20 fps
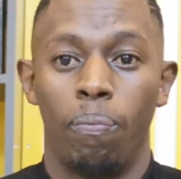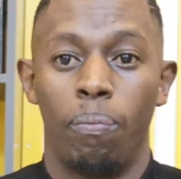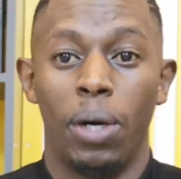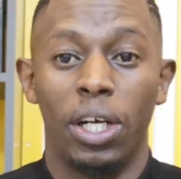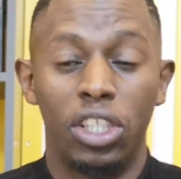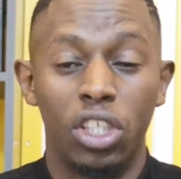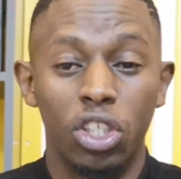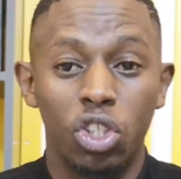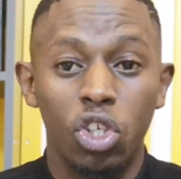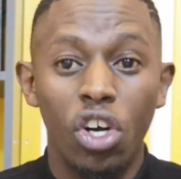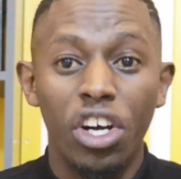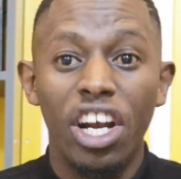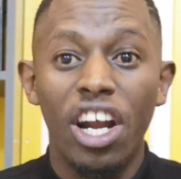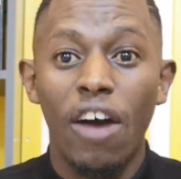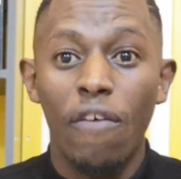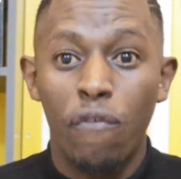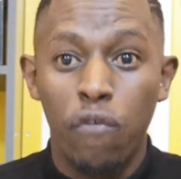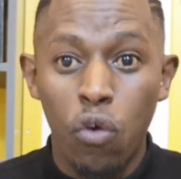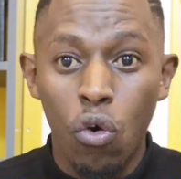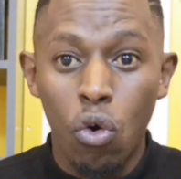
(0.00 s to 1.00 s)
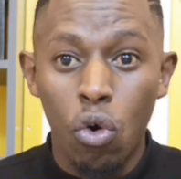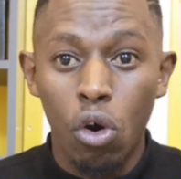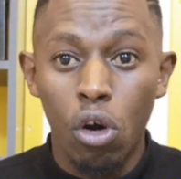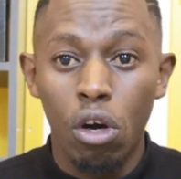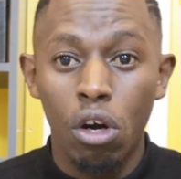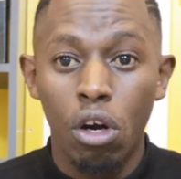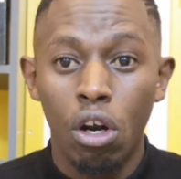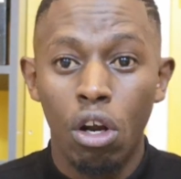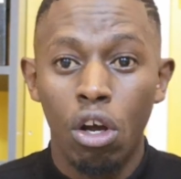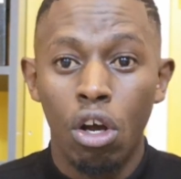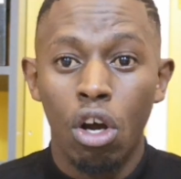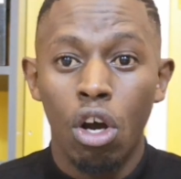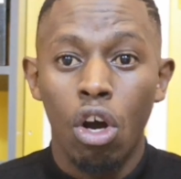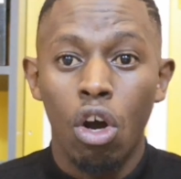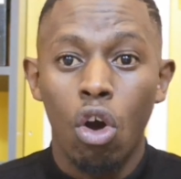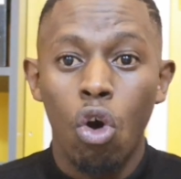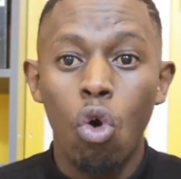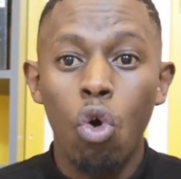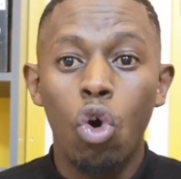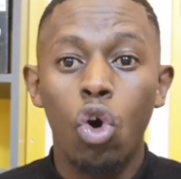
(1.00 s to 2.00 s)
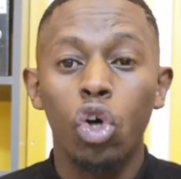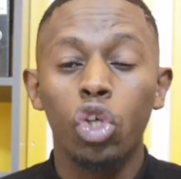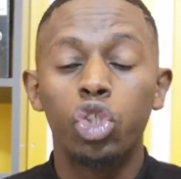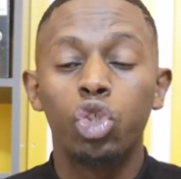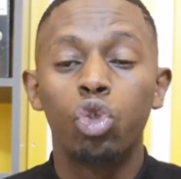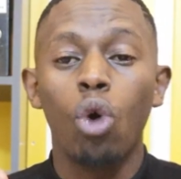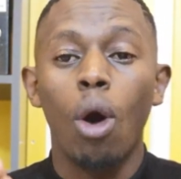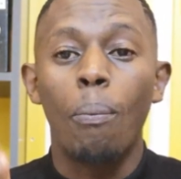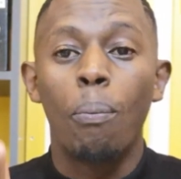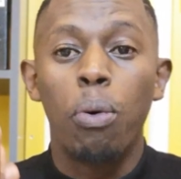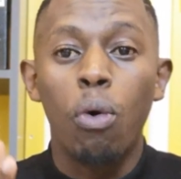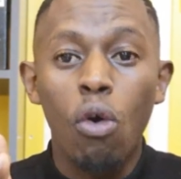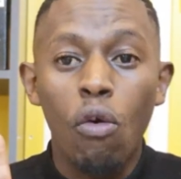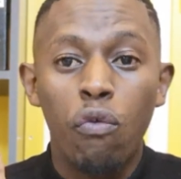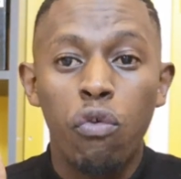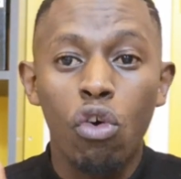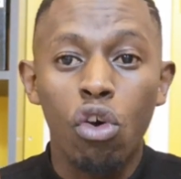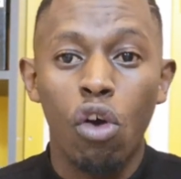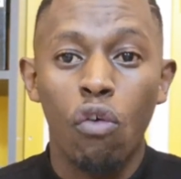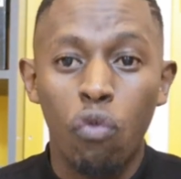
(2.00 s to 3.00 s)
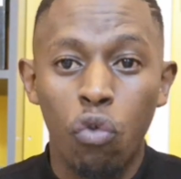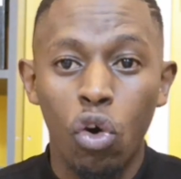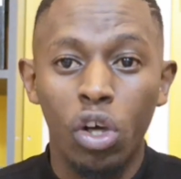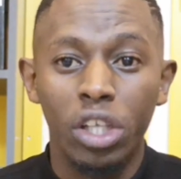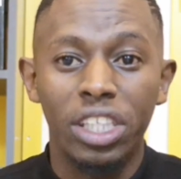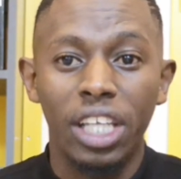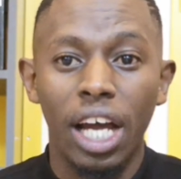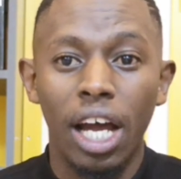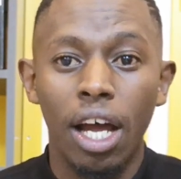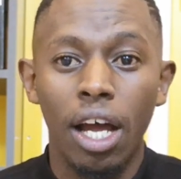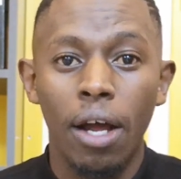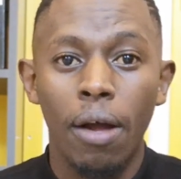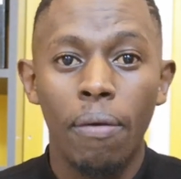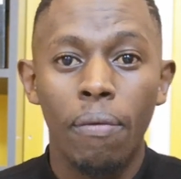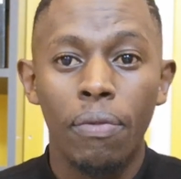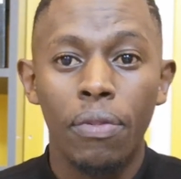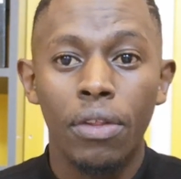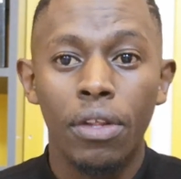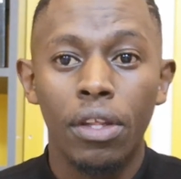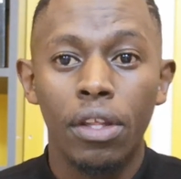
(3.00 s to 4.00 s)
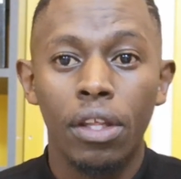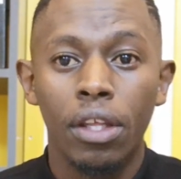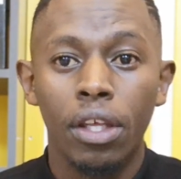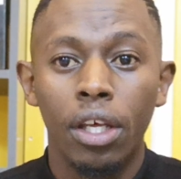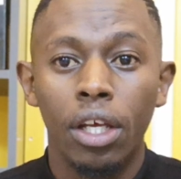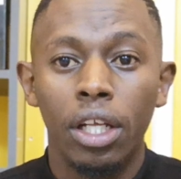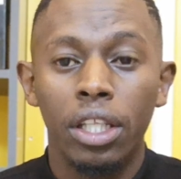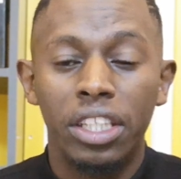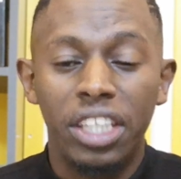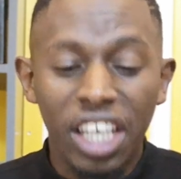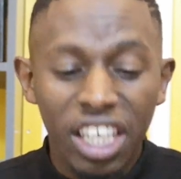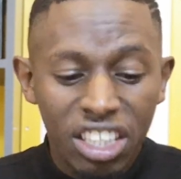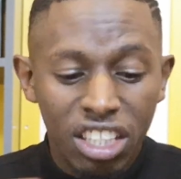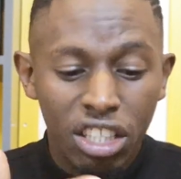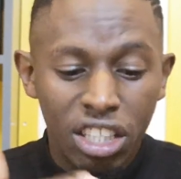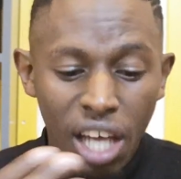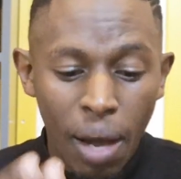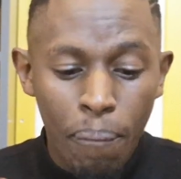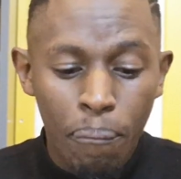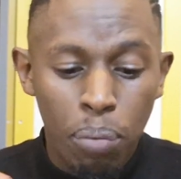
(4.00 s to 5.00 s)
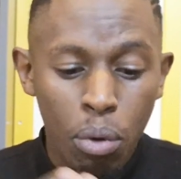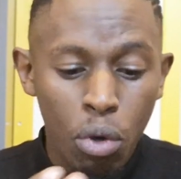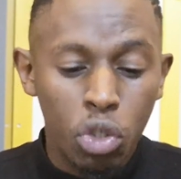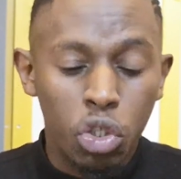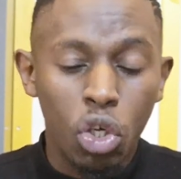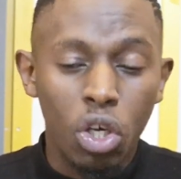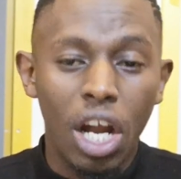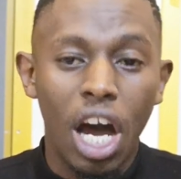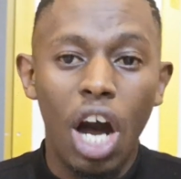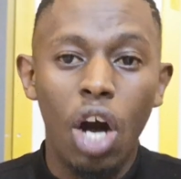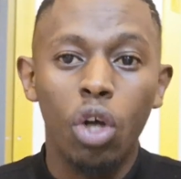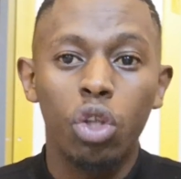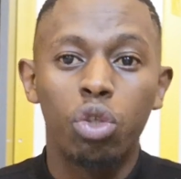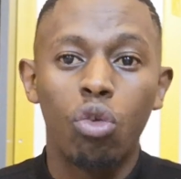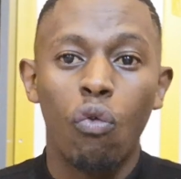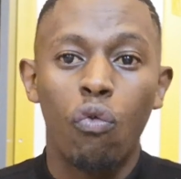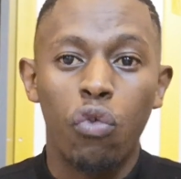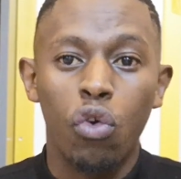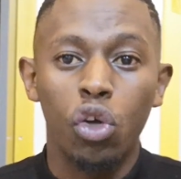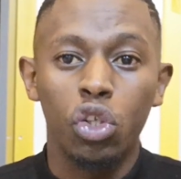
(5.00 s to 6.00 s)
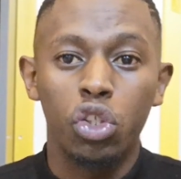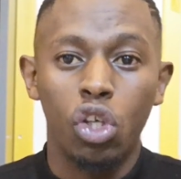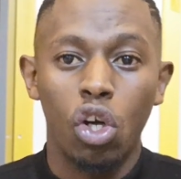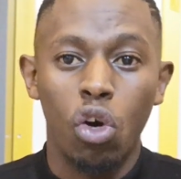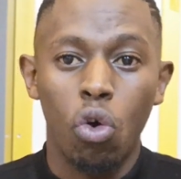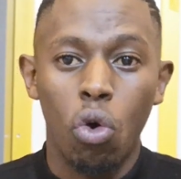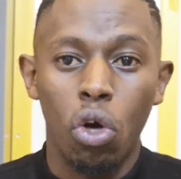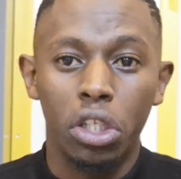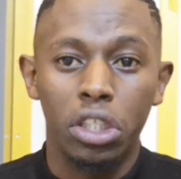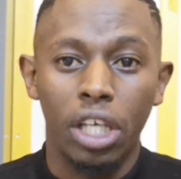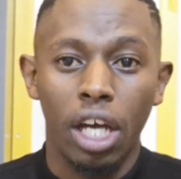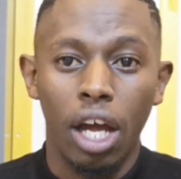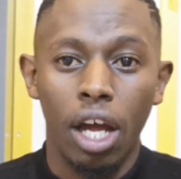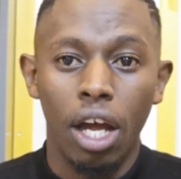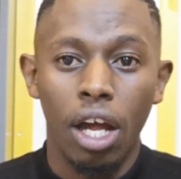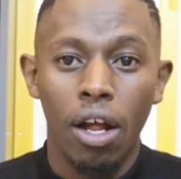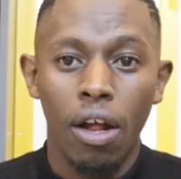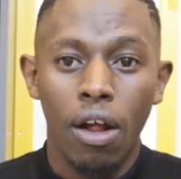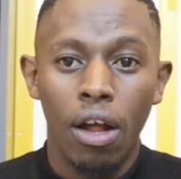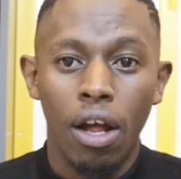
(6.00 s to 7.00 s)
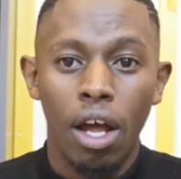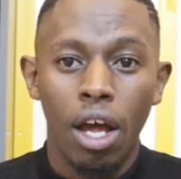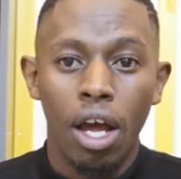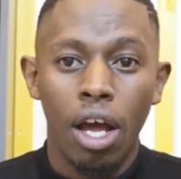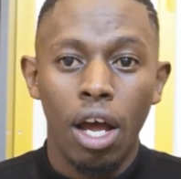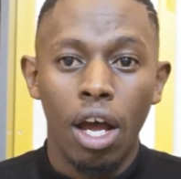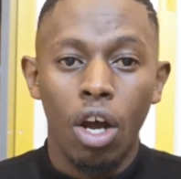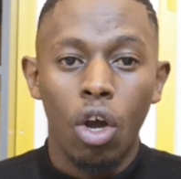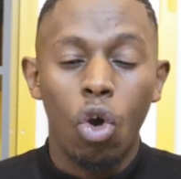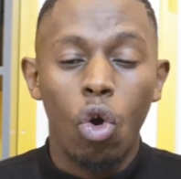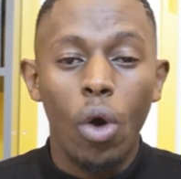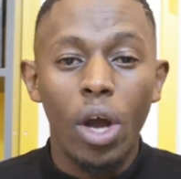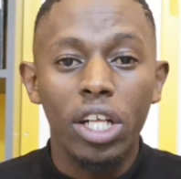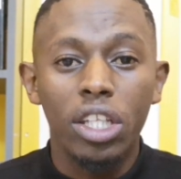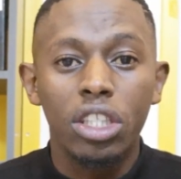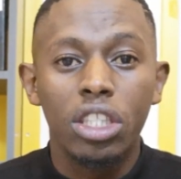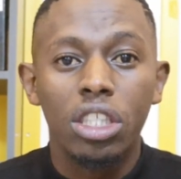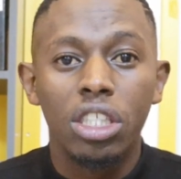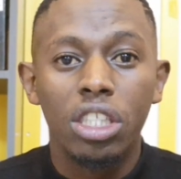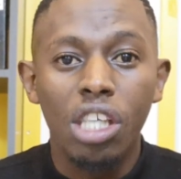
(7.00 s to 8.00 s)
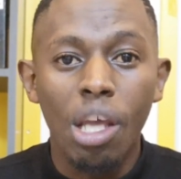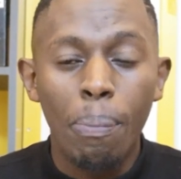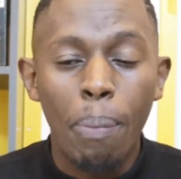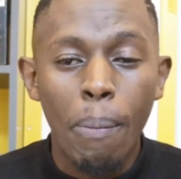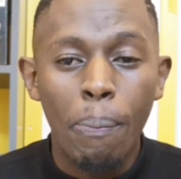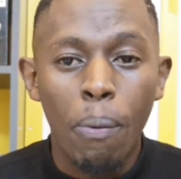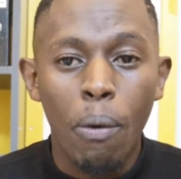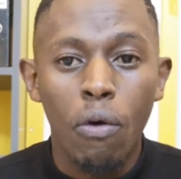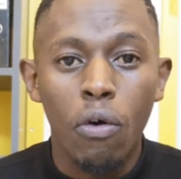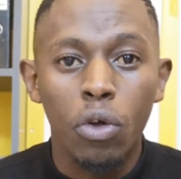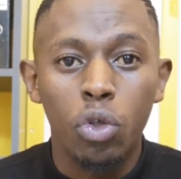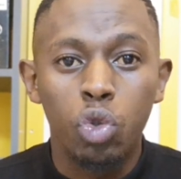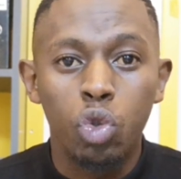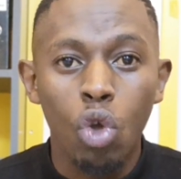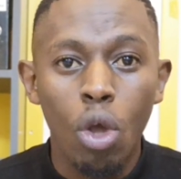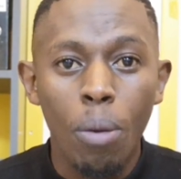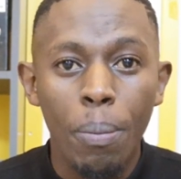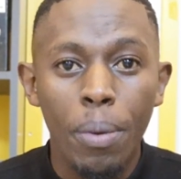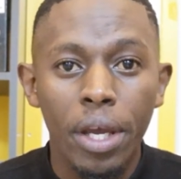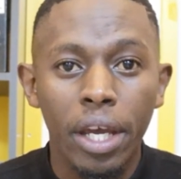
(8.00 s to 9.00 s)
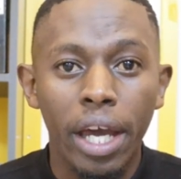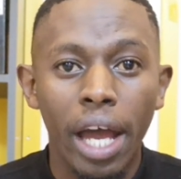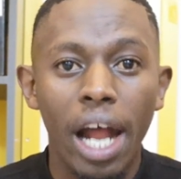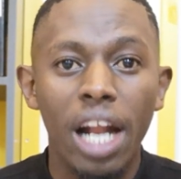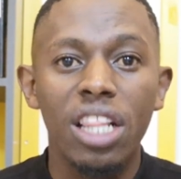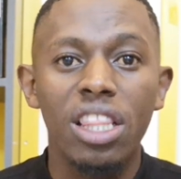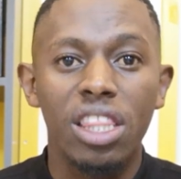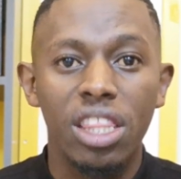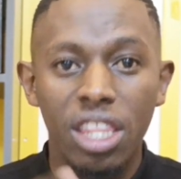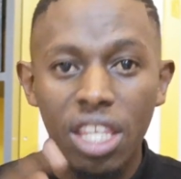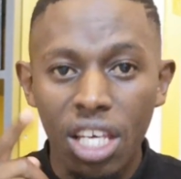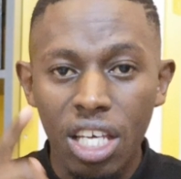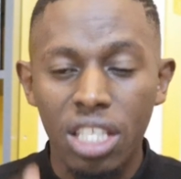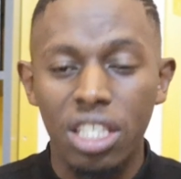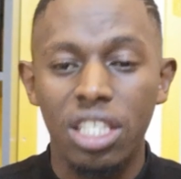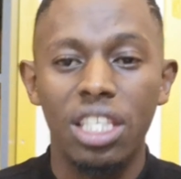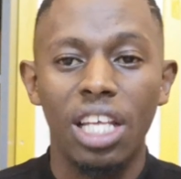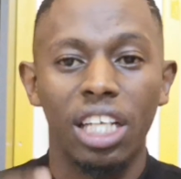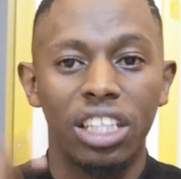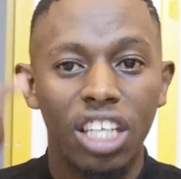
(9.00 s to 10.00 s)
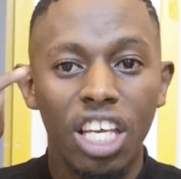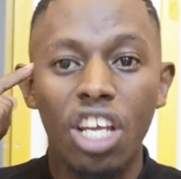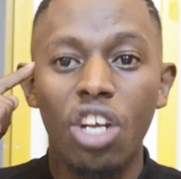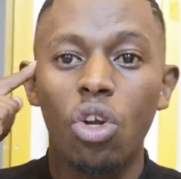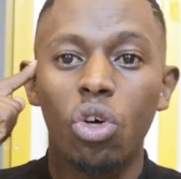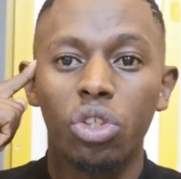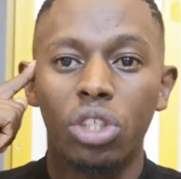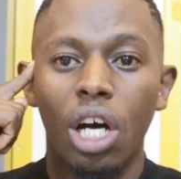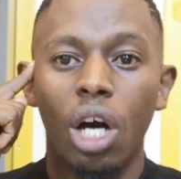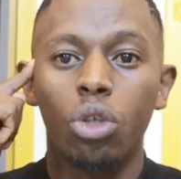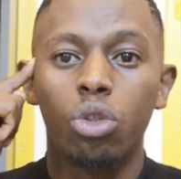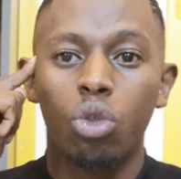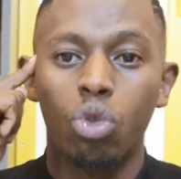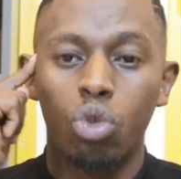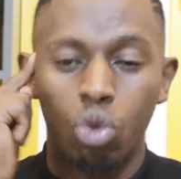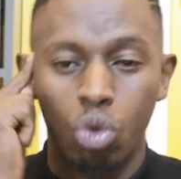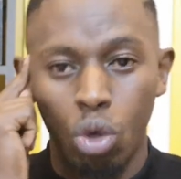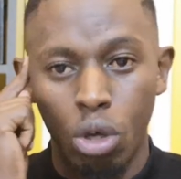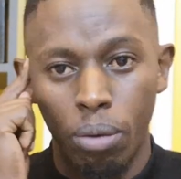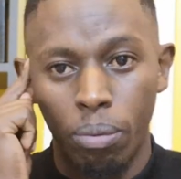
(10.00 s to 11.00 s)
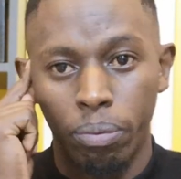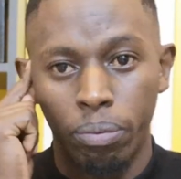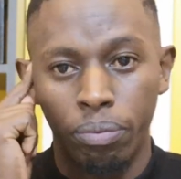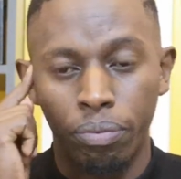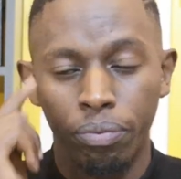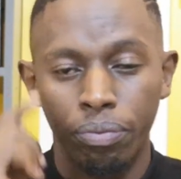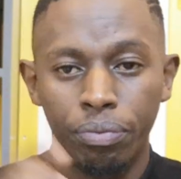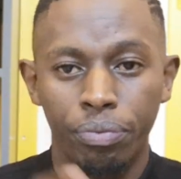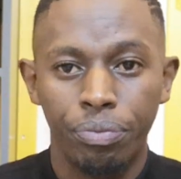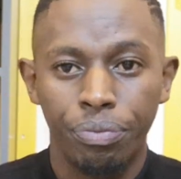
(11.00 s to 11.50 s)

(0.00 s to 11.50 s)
but he's only a fool who goes to a pool full of water, takes some books on how to float on water, go and see people swimming and thinks that he knows how to swim.